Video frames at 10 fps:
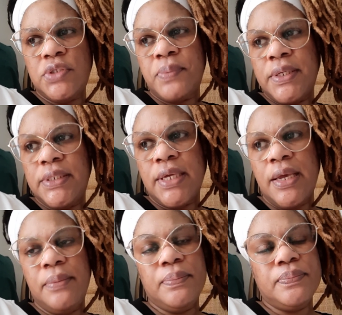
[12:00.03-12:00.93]
spend
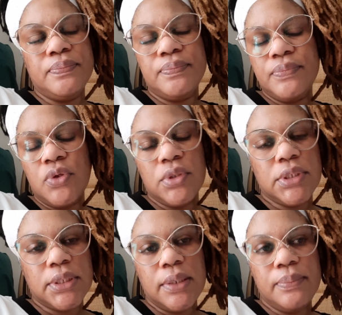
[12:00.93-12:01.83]
time all the
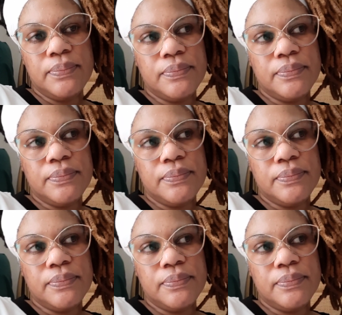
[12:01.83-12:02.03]
time.